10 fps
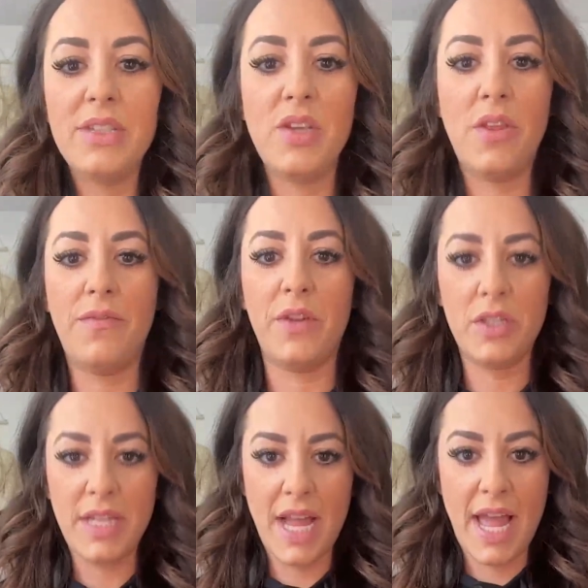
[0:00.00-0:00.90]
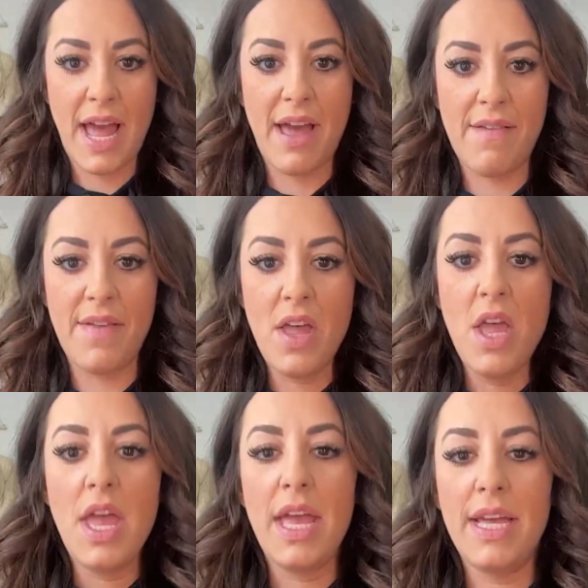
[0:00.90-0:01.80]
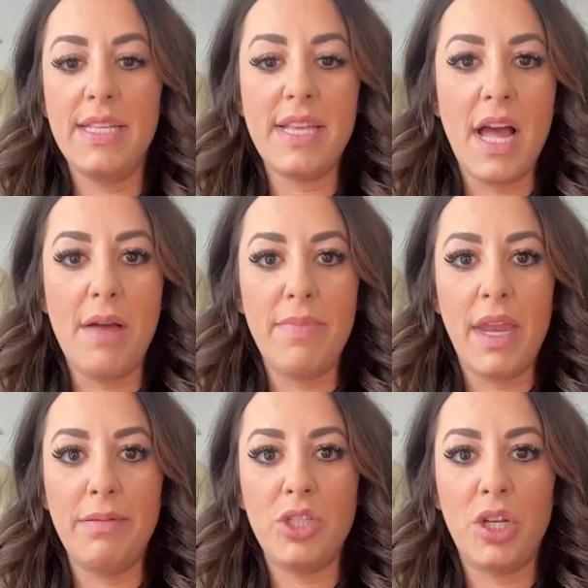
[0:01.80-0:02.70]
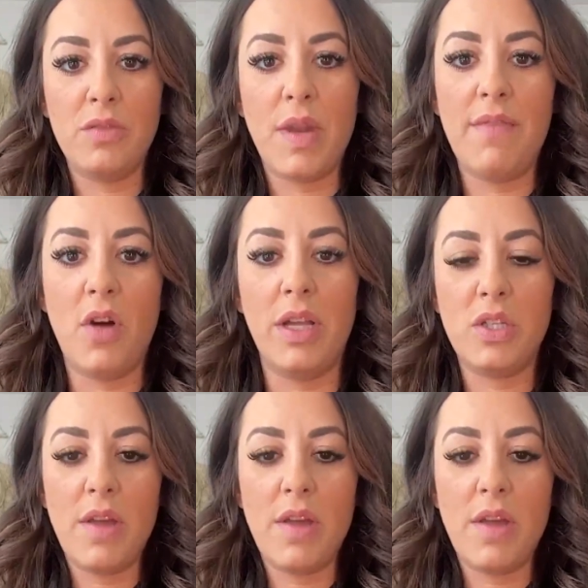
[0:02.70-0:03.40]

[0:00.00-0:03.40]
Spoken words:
So the first thing I have is that I'm going to share is what I have on.